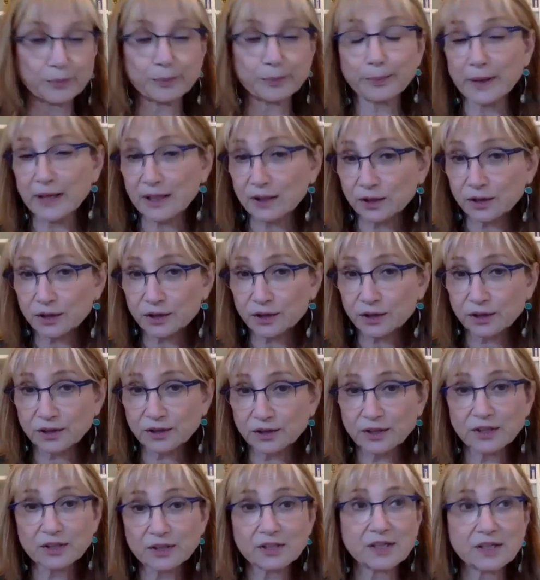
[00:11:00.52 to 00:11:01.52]
pillar,
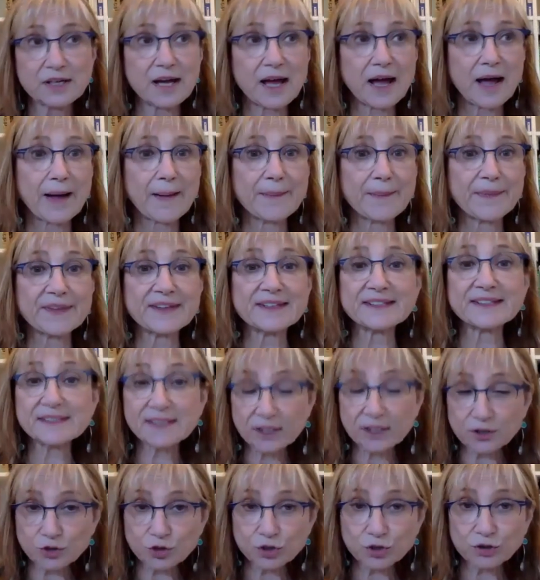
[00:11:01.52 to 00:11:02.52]
the
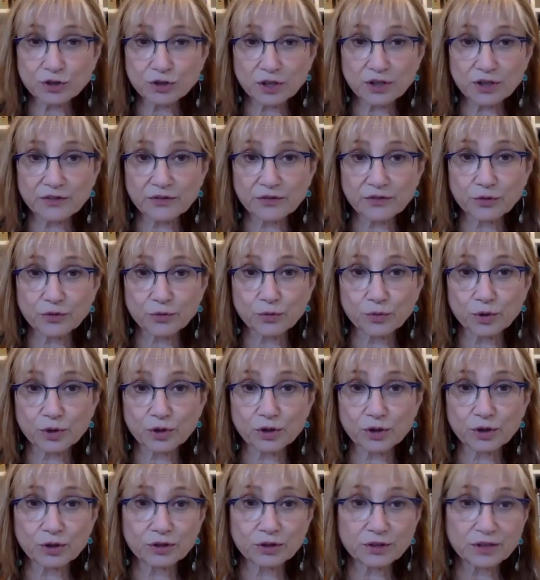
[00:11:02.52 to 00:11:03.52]
center of the
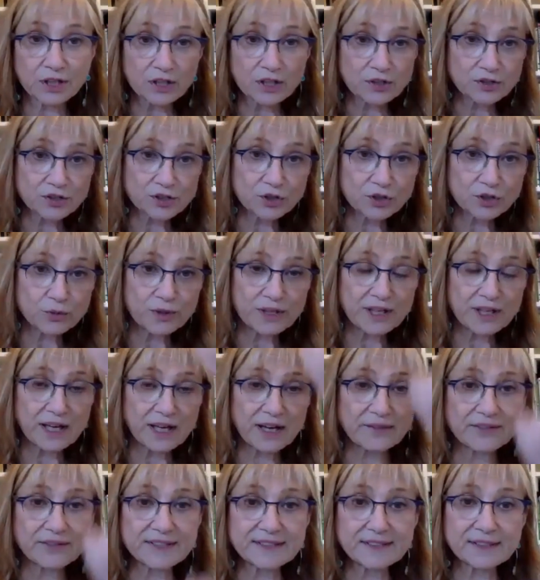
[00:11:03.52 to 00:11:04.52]
world. So we
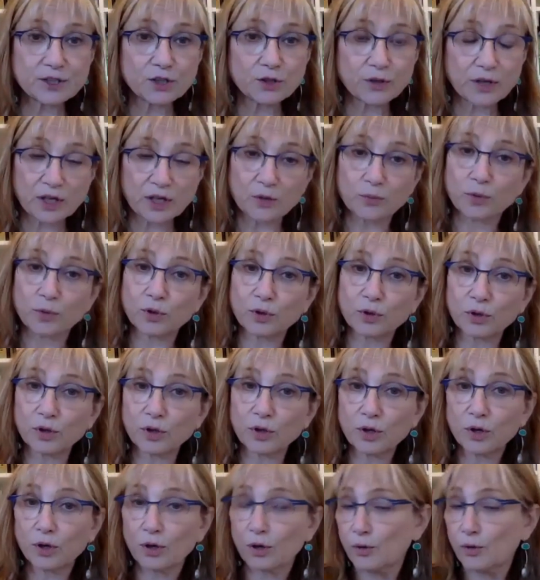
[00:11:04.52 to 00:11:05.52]
have this incredible
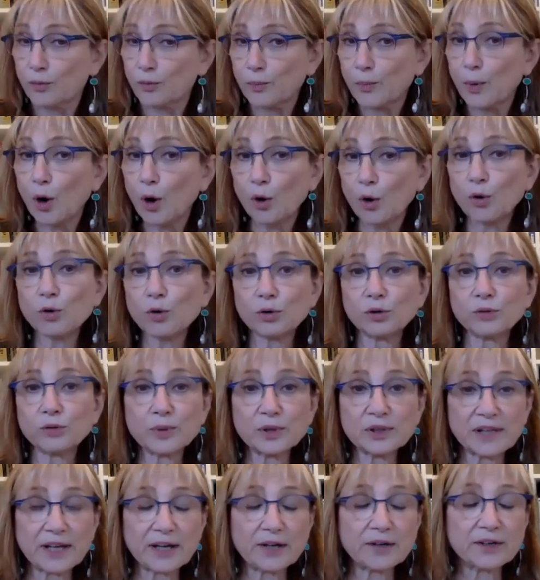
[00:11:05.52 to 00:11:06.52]

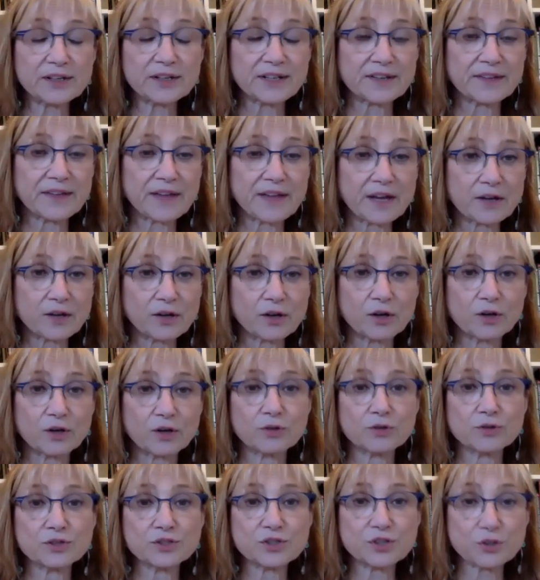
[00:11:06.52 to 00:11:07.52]
polarity that
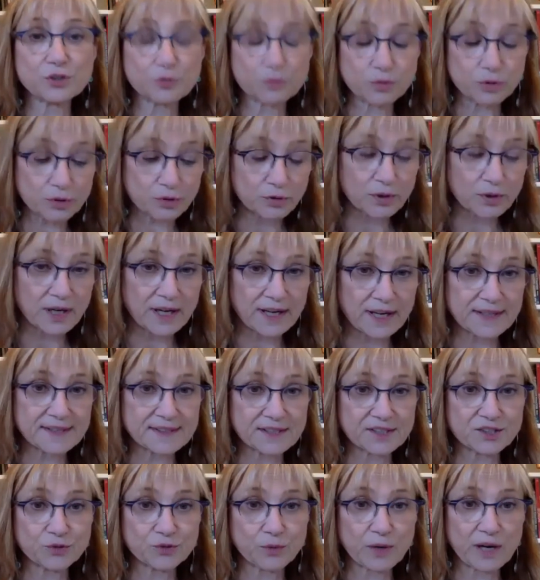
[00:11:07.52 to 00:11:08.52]
goes through us
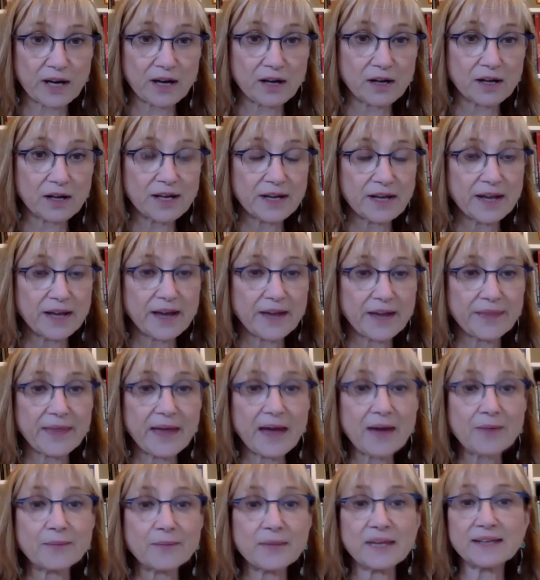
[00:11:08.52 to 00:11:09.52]
as well, and
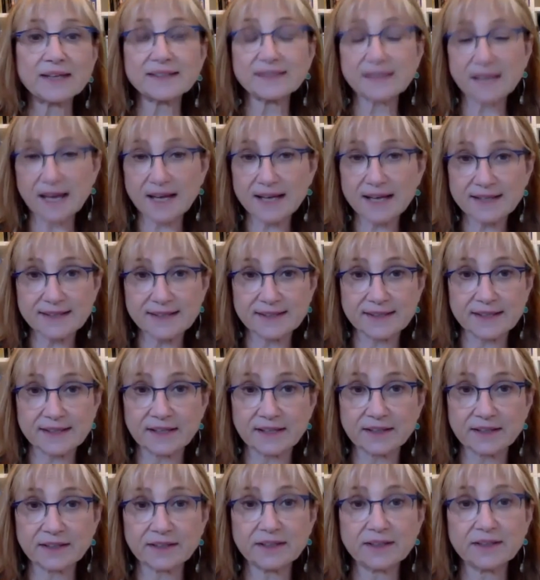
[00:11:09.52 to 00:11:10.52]
that makes us
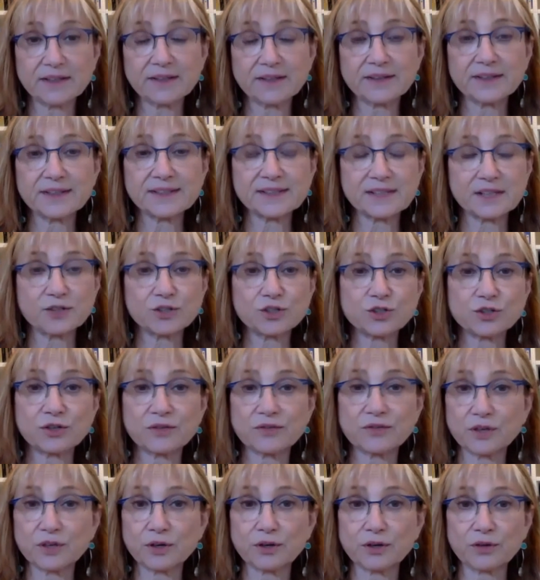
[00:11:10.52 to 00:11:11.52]
then the center of
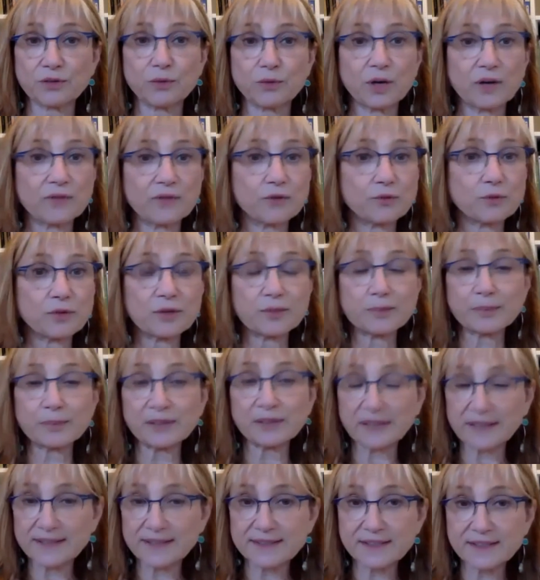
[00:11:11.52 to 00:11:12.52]
the earth. Wherever we
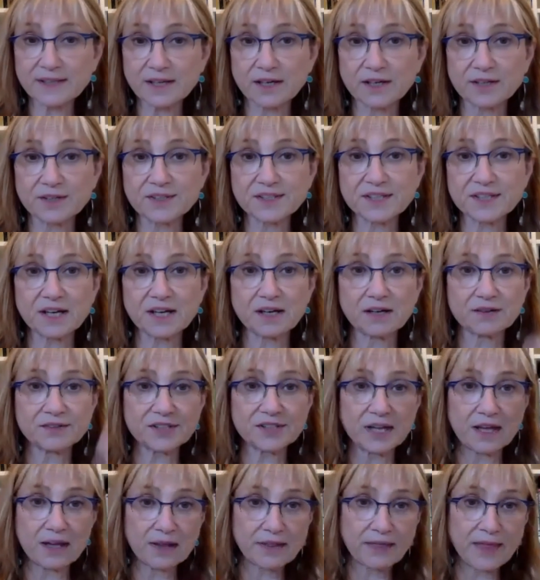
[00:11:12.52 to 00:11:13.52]
place ourselves,
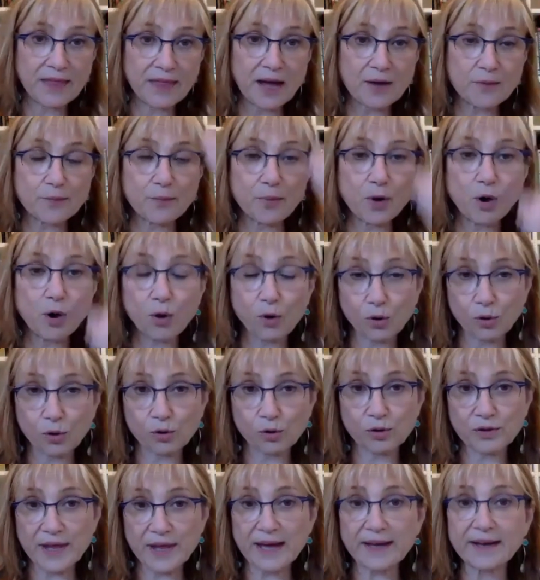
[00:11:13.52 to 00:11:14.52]
that
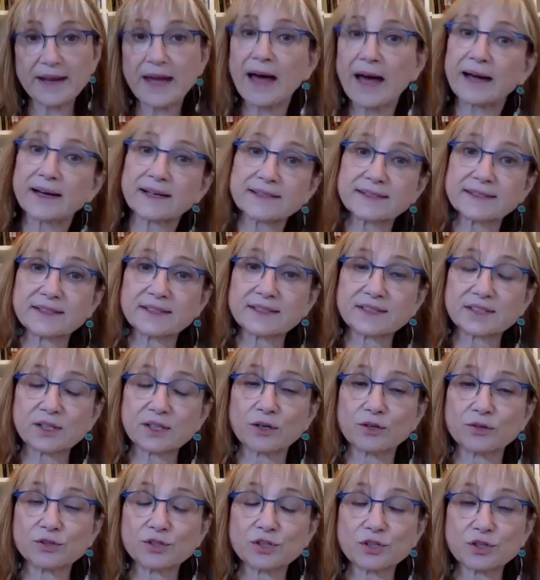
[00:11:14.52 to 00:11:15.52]
pole, that axis
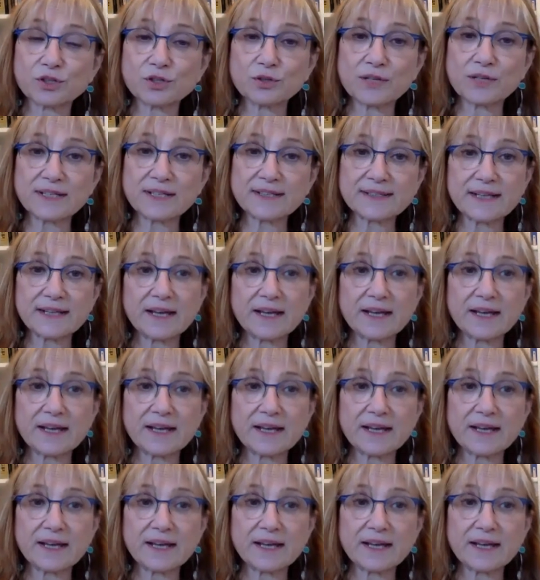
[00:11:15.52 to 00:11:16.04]
goes through us